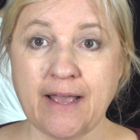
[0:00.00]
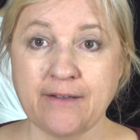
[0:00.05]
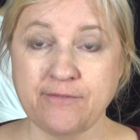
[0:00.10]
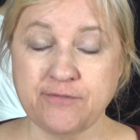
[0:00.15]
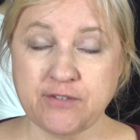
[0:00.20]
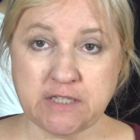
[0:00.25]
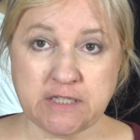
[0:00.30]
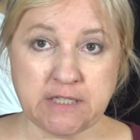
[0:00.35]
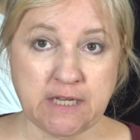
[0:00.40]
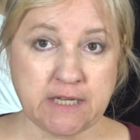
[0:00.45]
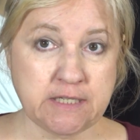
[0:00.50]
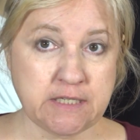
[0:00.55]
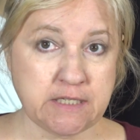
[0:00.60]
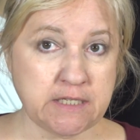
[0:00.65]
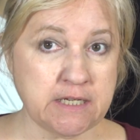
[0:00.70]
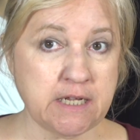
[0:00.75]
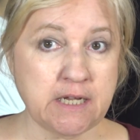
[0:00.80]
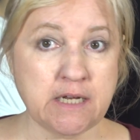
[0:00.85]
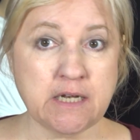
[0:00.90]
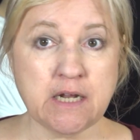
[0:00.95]

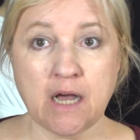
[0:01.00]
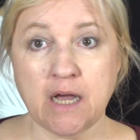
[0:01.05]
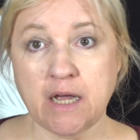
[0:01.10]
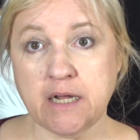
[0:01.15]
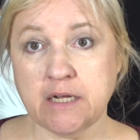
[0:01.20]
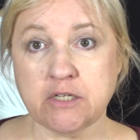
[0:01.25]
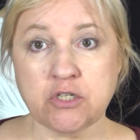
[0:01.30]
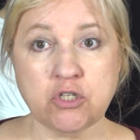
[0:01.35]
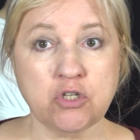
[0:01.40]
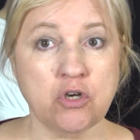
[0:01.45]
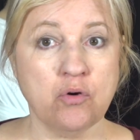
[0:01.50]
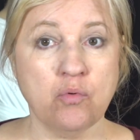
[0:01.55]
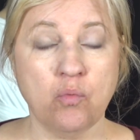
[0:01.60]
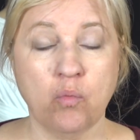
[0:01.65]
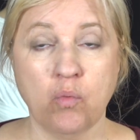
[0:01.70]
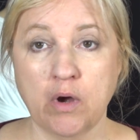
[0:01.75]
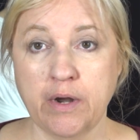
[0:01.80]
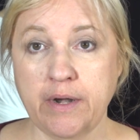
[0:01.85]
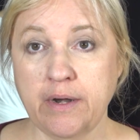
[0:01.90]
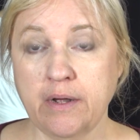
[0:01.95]
f16 ISO
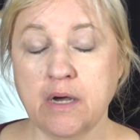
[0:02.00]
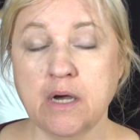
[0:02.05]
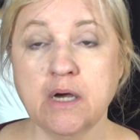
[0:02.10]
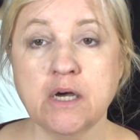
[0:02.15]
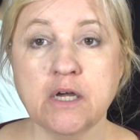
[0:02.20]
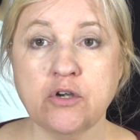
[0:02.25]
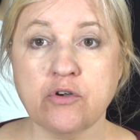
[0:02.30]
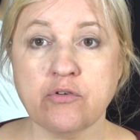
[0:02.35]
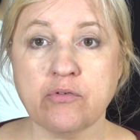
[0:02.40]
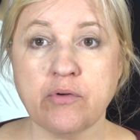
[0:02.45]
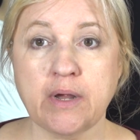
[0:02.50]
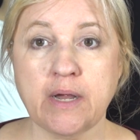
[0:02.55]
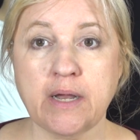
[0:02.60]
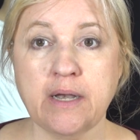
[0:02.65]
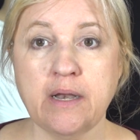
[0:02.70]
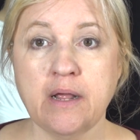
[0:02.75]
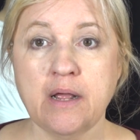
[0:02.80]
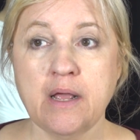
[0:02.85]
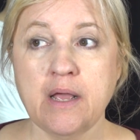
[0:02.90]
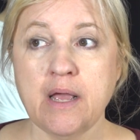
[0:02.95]

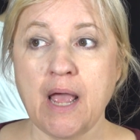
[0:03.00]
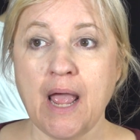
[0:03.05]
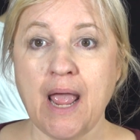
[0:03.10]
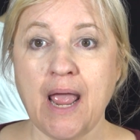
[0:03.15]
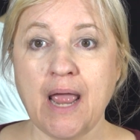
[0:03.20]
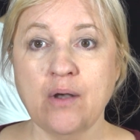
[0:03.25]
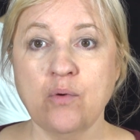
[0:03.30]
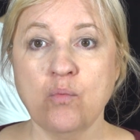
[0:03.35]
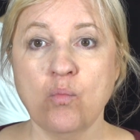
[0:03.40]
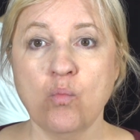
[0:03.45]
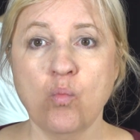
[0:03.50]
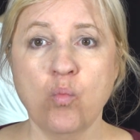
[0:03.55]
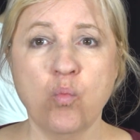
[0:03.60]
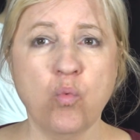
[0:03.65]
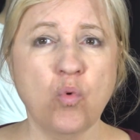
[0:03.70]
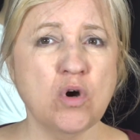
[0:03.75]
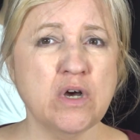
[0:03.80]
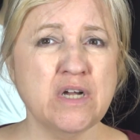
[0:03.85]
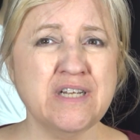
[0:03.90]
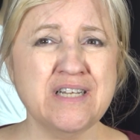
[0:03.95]
100 and
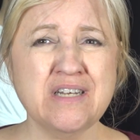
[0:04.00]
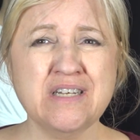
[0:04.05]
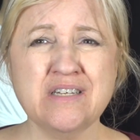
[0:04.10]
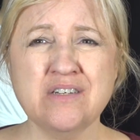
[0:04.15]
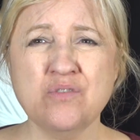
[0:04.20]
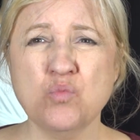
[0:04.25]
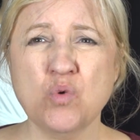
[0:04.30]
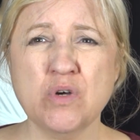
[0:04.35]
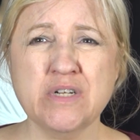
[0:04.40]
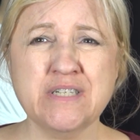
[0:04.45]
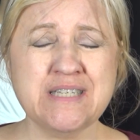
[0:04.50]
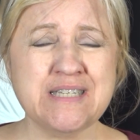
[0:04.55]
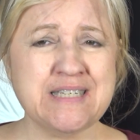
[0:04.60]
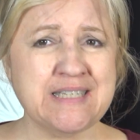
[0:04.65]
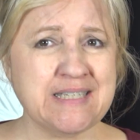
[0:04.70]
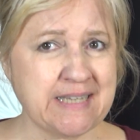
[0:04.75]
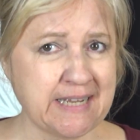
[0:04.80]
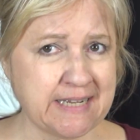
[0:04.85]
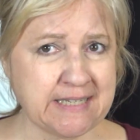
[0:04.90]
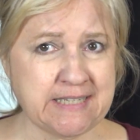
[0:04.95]

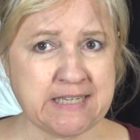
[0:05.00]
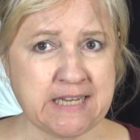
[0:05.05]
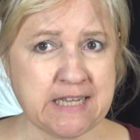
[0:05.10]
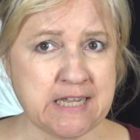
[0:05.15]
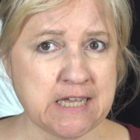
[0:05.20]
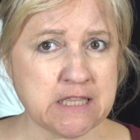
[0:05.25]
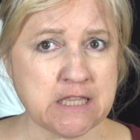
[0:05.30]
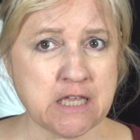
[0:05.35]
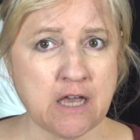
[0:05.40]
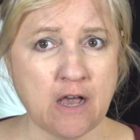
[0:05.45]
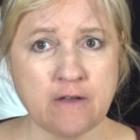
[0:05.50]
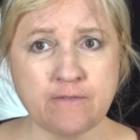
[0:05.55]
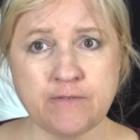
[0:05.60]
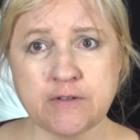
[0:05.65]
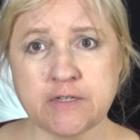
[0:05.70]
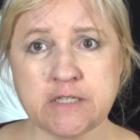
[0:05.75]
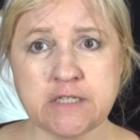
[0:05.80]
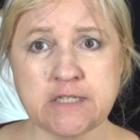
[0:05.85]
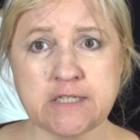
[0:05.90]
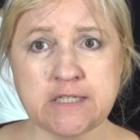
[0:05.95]
1/160th of a
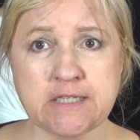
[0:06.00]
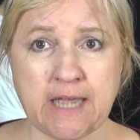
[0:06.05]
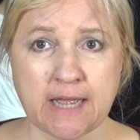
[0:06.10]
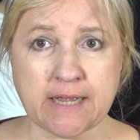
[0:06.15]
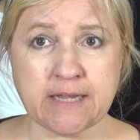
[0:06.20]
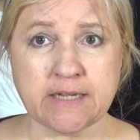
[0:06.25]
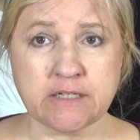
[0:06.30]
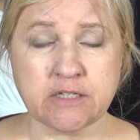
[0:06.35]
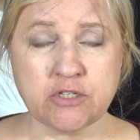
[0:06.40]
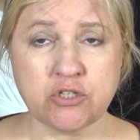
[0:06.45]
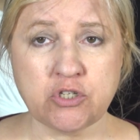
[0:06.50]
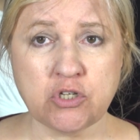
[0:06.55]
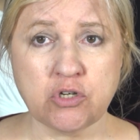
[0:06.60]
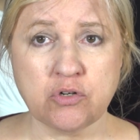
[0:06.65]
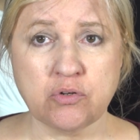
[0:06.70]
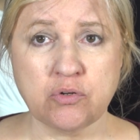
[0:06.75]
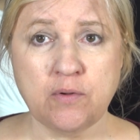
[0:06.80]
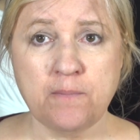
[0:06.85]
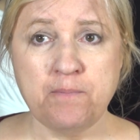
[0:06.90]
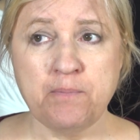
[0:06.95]
second.
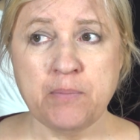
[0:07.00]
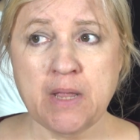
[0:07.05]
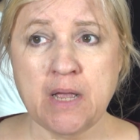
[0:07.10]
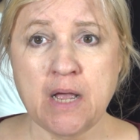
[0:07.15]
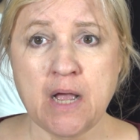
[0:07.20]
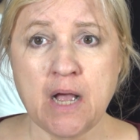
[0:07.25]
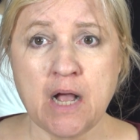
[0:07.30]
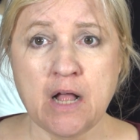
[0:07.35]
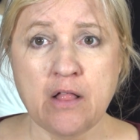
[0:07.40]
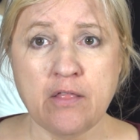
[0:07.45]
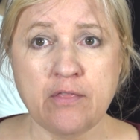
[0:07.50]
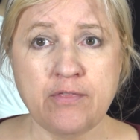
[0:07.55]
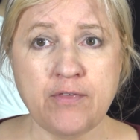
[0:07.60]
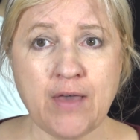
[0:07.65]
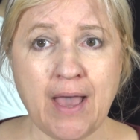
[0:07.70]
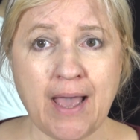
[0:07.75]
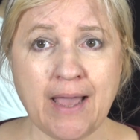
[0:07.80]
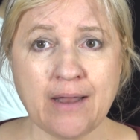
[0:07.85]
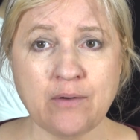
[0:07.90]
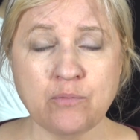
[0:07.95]
So
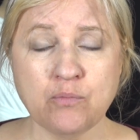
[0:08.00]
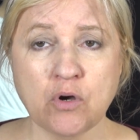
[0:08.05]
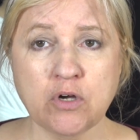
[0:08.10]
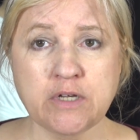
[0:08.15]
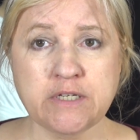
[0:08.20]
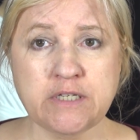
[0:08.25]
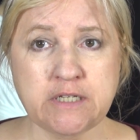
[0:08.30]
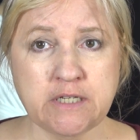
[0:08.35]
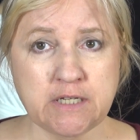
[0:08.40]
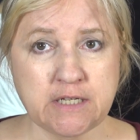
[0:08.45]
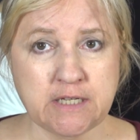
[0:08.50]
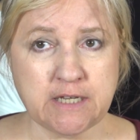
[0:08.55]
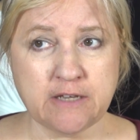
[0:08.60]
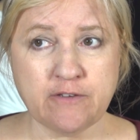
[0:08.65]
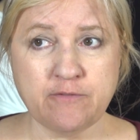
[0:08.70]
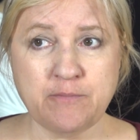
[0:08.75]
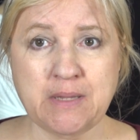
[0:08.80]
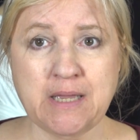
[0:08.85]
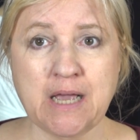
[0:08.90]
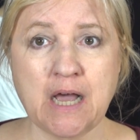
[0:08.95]
that was to
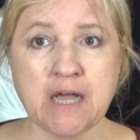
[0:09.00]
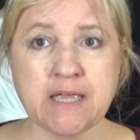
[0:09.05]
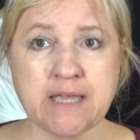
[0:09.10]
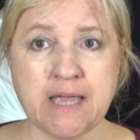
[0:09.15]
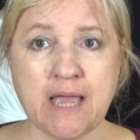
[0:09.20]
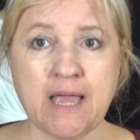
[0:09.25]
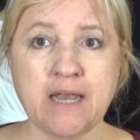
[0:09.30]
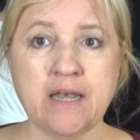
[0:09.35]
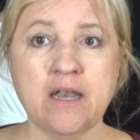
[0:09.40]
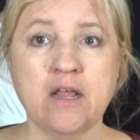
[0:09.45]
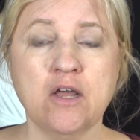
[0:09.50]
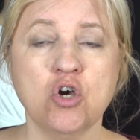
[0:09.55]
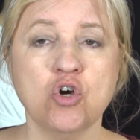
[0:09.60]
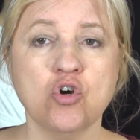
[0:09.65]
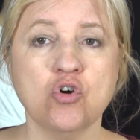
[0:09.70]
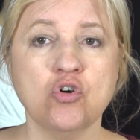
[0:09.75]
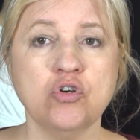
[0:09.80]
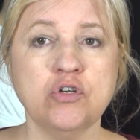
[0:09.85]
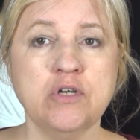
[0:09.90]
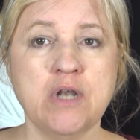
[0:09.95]
give me, again,
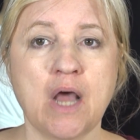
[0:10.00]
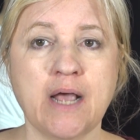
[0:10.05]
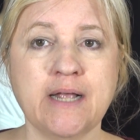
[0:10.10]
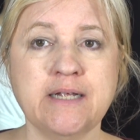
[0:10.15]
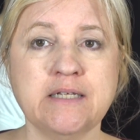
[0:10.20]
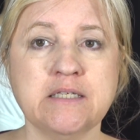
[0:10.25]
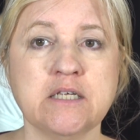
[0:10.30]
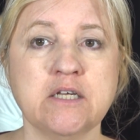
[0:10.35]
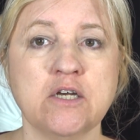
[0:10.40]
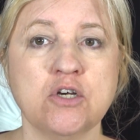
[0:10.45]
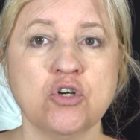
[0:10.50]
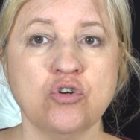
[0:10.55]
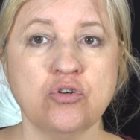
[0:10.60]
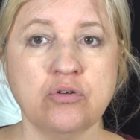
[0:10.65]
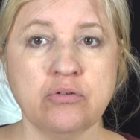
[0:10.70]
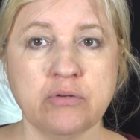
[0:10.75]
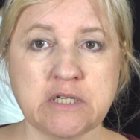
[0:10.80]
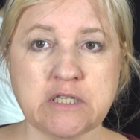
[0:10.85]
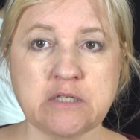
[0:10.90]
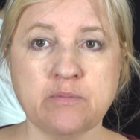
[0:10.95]
nice
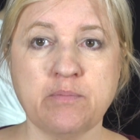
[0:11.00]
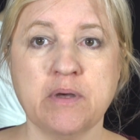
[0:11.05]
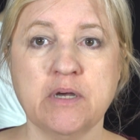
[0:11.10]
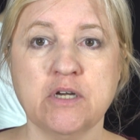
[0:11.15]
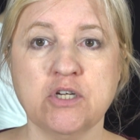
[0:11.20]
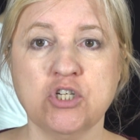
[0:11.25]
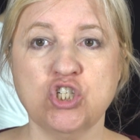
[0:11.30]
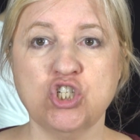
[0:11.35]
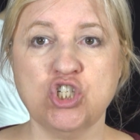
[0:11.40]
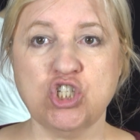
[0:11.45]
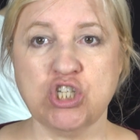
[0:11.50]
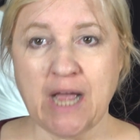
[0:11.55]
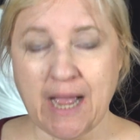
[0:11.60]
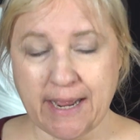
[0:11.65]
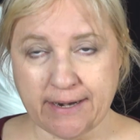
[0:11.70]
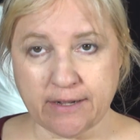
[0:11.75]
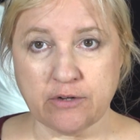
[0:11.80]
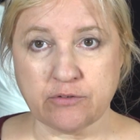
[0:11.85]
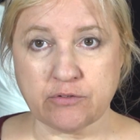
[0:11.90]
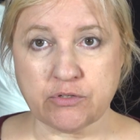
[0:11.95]
crisp
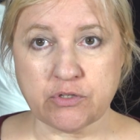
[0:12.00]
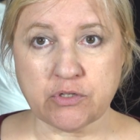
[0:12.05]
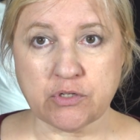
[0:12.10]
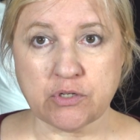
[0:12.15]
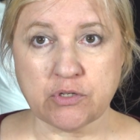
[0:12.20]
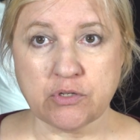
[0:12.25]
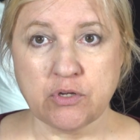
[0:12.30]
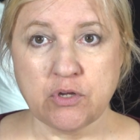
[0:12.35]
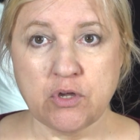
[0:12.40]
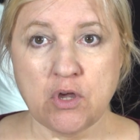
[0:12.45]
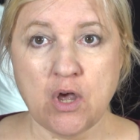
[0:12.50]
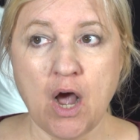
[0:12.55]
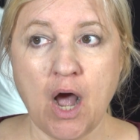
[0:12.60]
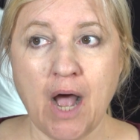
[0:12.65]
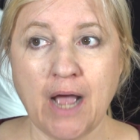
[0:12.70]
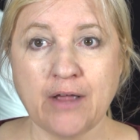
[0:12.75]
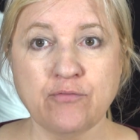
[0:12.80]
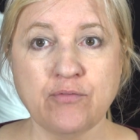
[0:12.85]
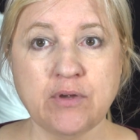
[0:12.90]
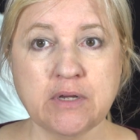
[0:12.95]
shadows.
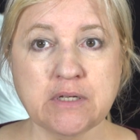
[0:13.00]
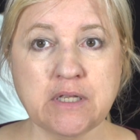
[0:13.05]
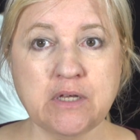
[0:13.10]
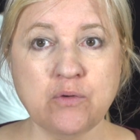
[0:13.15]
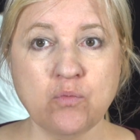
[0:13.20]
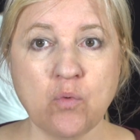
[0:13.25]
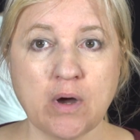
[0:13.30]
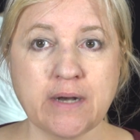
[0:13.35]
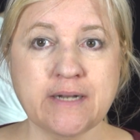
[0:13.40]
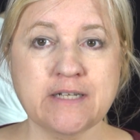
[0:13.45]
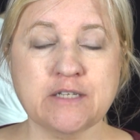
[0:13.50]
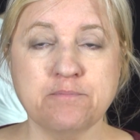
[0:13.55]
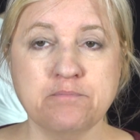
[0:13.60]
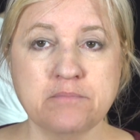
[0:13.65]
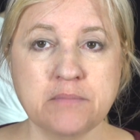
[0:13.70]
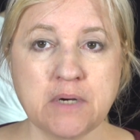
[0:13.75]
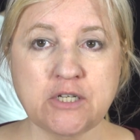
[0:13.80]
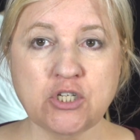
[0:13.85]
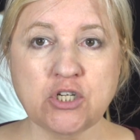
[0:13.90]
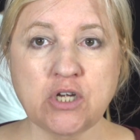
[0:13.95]
I really want as
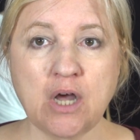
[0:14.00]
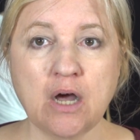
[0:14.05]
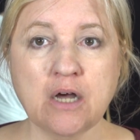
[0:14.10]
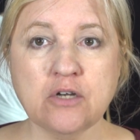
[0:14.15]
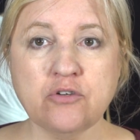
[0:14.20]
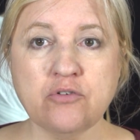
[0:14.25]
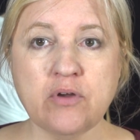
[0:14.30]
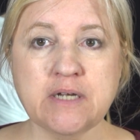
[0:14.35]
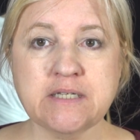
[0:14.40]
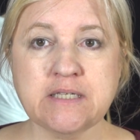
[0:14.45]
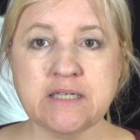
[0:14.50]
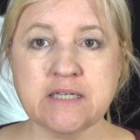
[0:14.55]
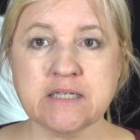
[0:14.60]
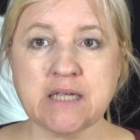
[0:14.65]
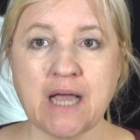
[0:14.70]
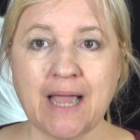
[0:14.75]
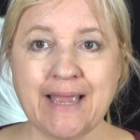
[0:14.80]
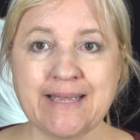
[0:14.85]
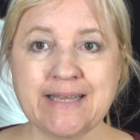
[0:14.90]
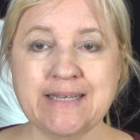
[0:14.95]
much contrast as
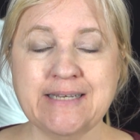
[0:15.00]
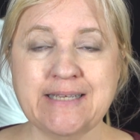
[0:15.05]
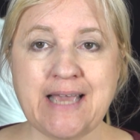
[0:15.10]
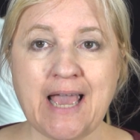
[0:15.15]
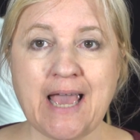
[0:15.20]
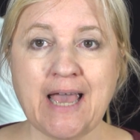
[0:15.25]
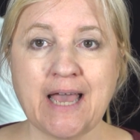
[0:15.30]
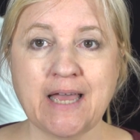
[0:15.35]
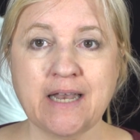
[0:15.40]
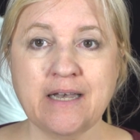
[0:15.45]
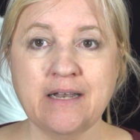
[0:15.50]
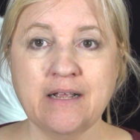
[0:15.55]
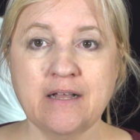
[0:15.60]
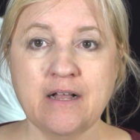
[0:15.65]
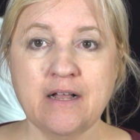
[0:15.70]
I can get